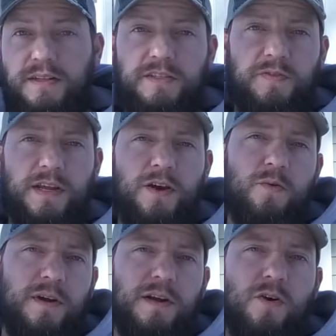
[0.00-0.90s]
this video,
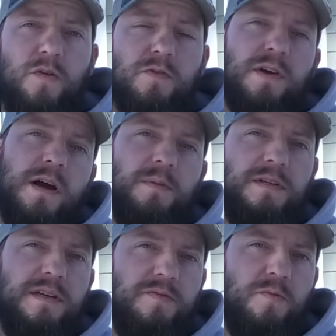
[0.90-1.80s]
we're going to go over a couple
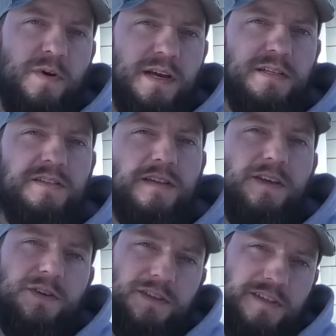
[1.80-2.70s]
of different ways that
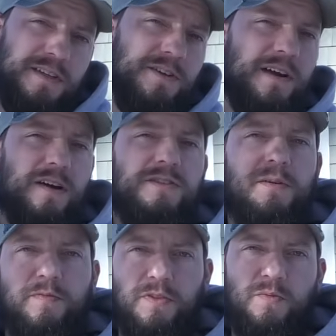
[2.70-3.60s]
you can seal your house
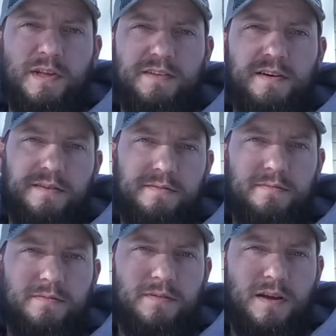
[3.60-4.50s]
up for the winter.
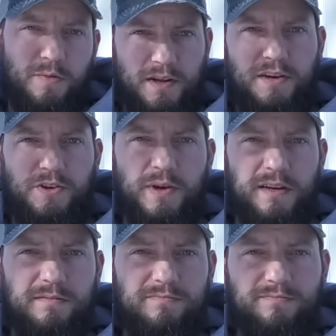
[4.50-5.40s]
And we're going to do it
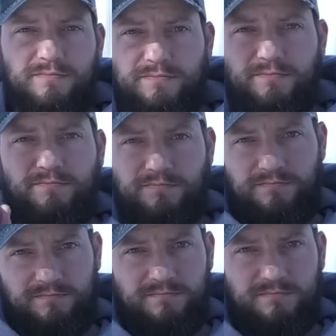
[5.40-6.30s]

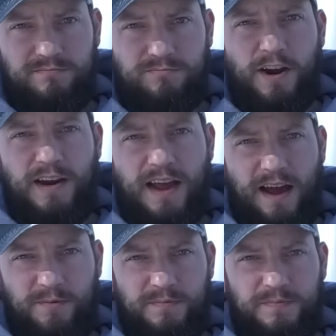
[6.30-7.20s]
right now.